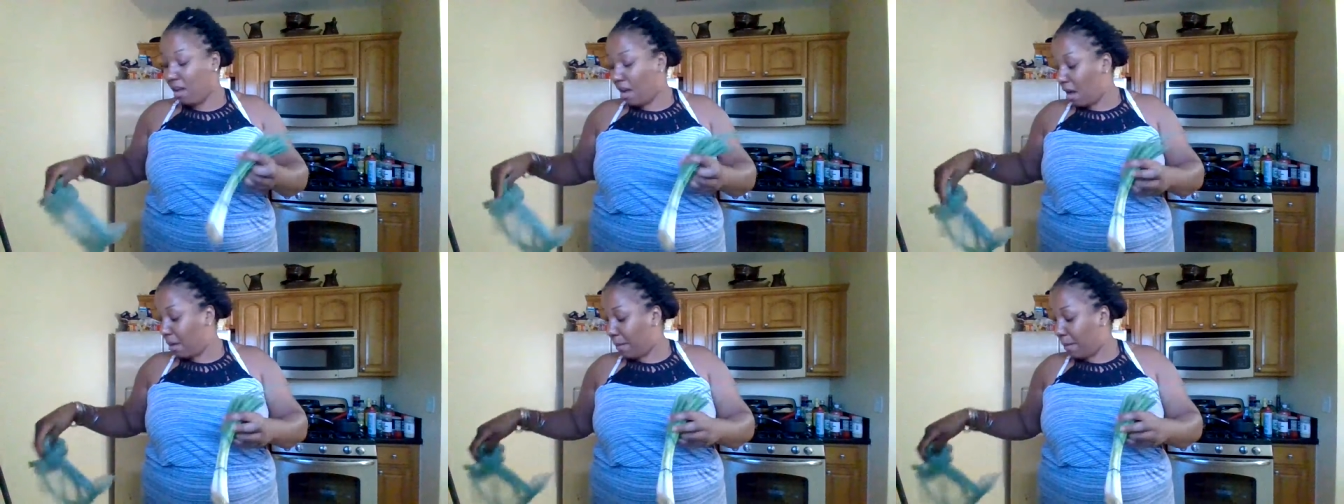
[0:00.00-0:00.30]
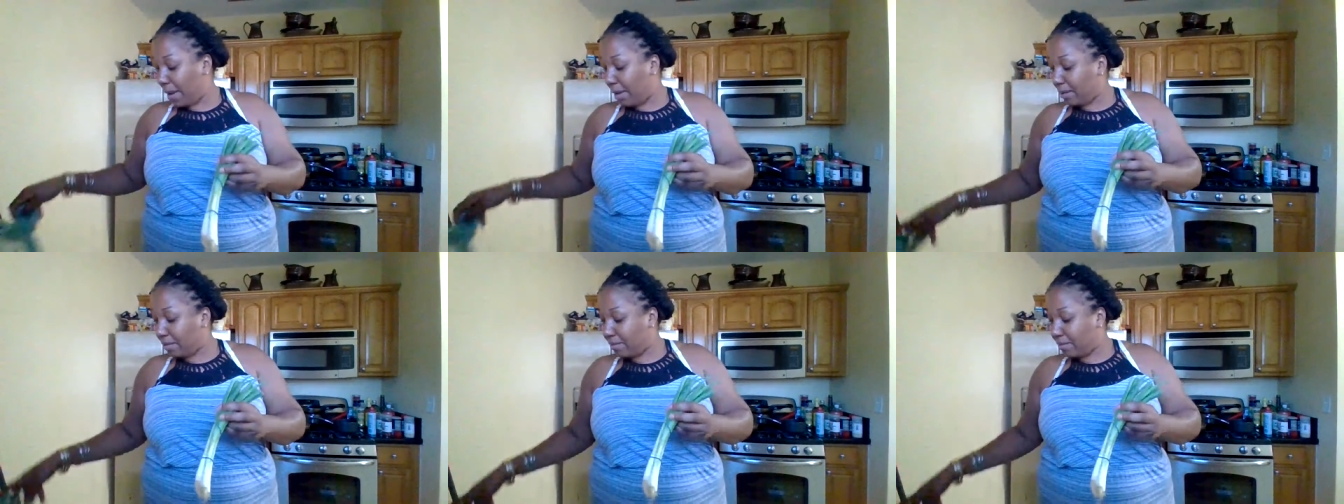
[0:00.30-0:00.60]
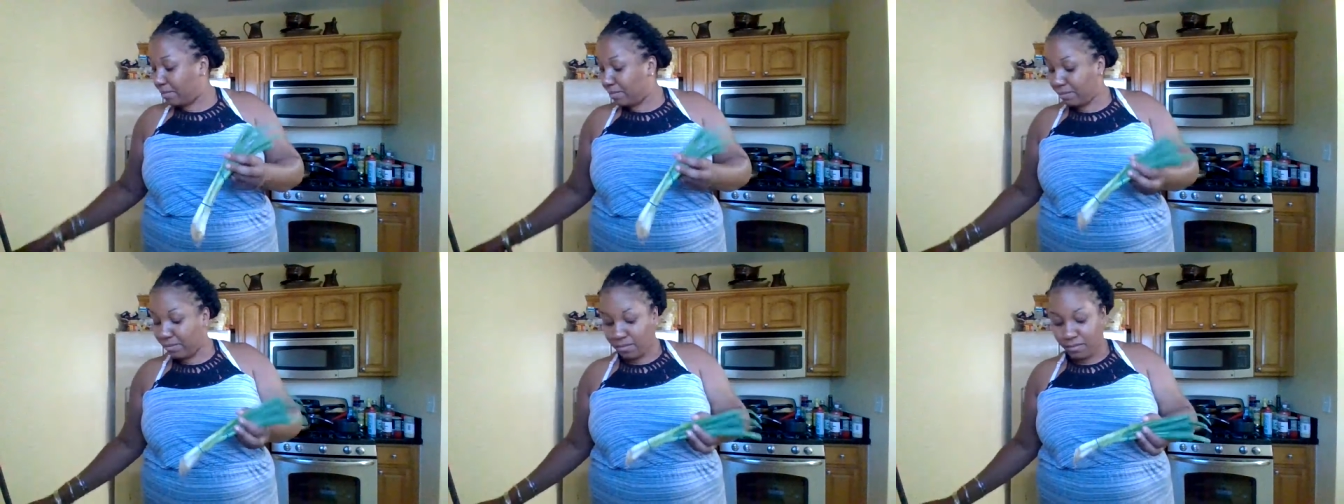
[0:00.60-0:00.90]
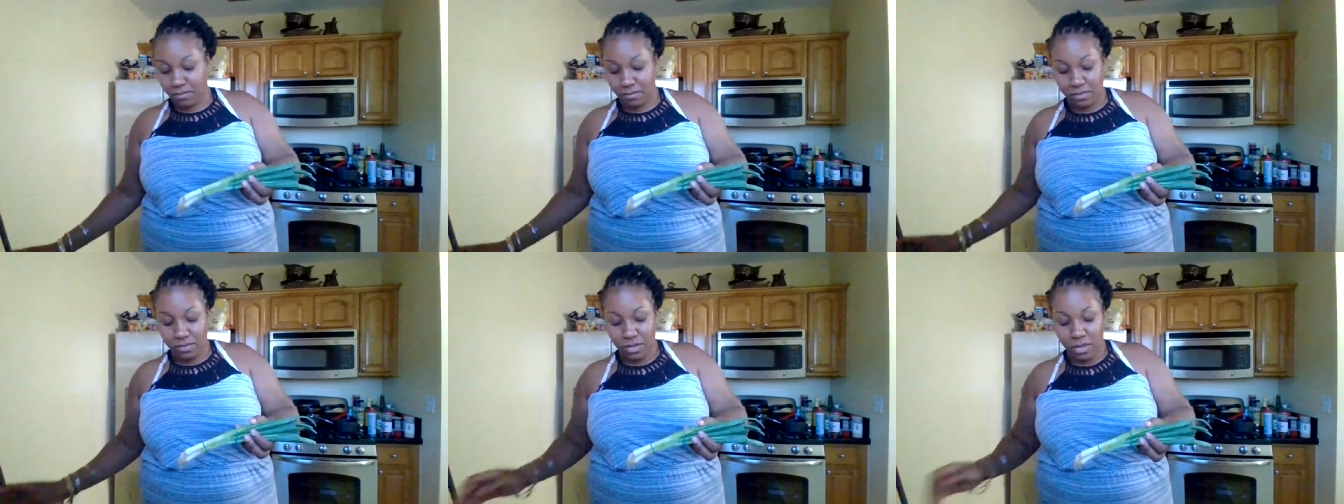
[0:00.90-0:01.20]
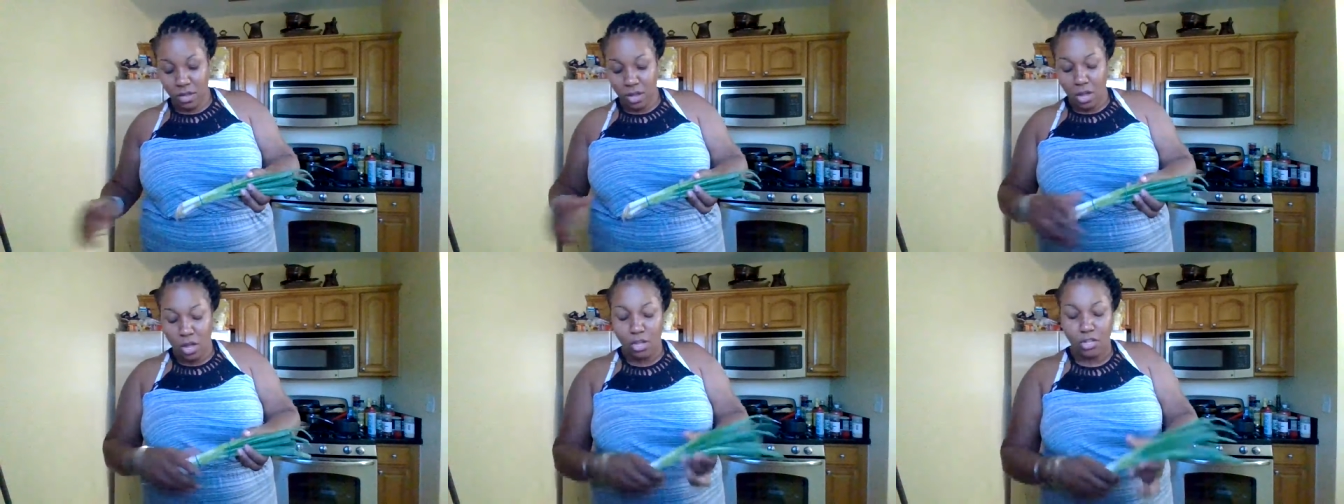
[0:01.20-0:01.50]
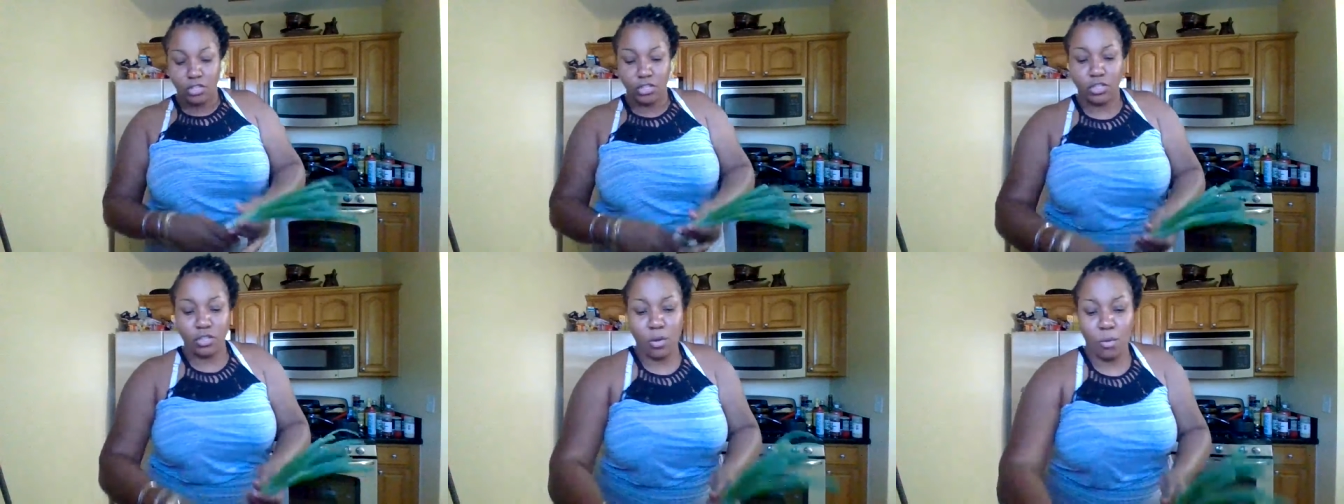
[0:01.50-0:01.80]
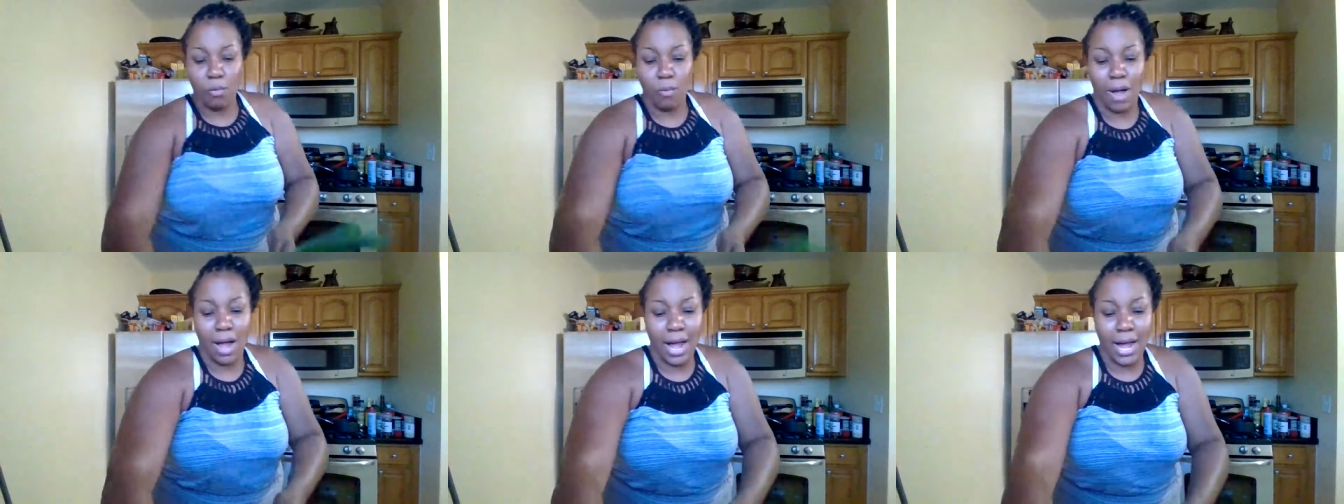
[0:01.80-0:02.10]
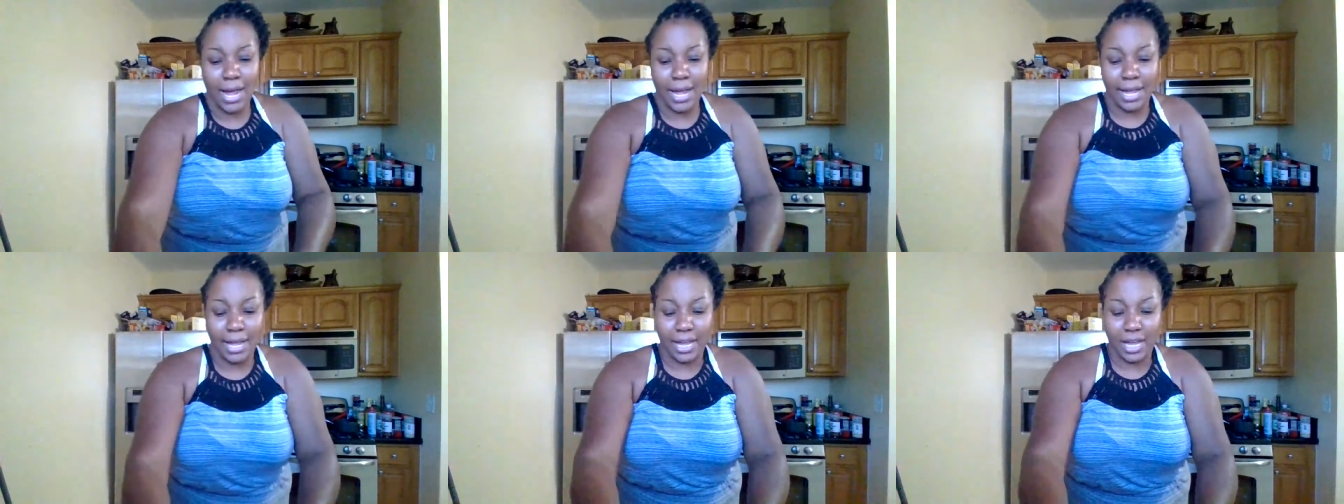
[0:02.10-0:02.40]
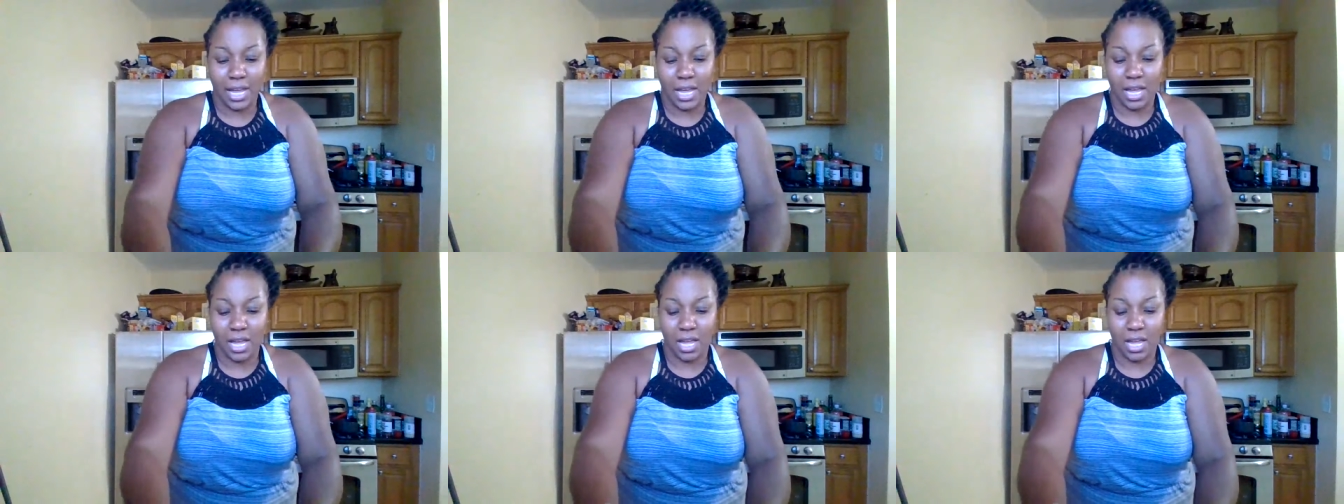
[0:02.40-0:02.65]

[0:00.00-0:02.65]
All right? So why